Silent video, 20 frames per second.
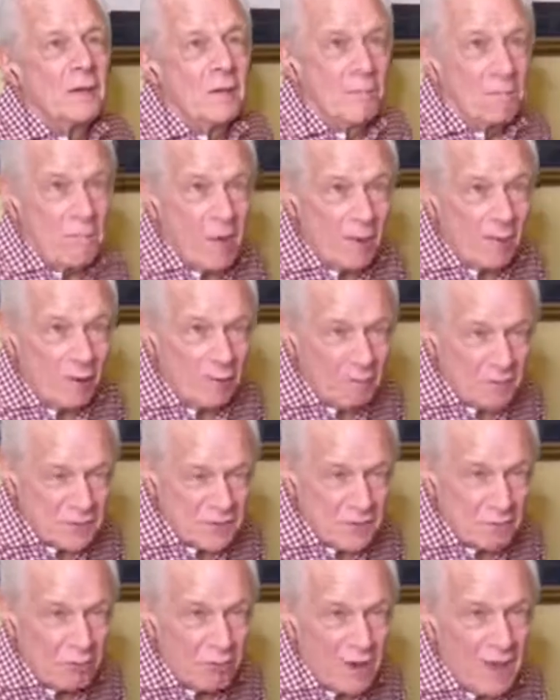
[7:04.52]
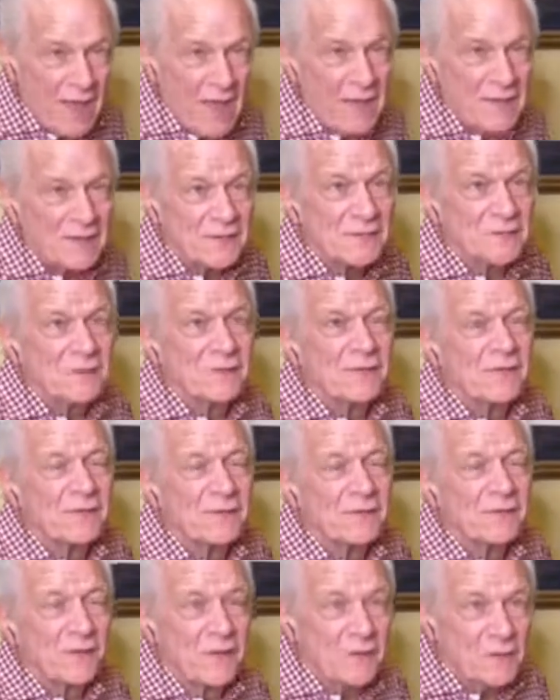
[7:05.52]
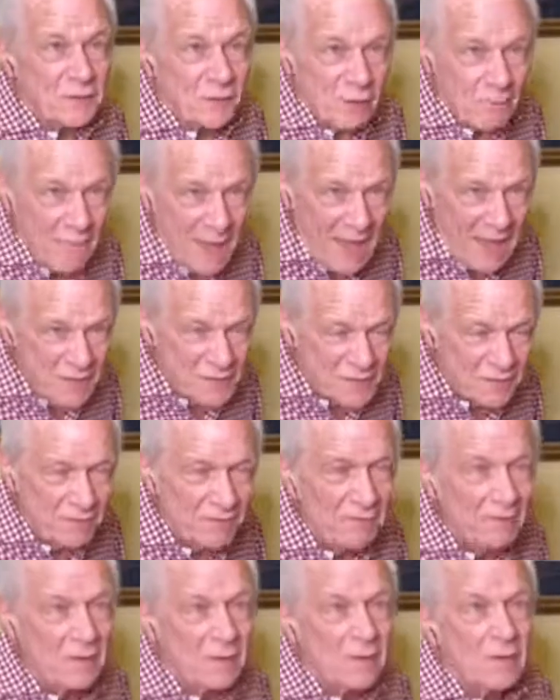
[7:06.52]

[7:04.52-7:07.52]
Mary was surprised. Can you imagine?